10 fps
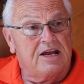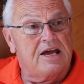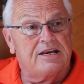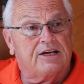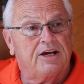
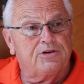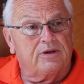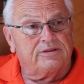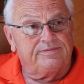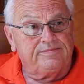in the country,
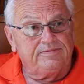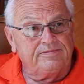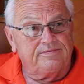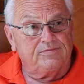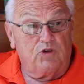
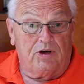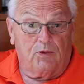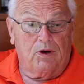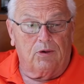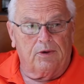or in the
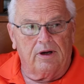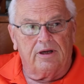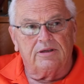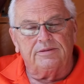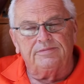world, really.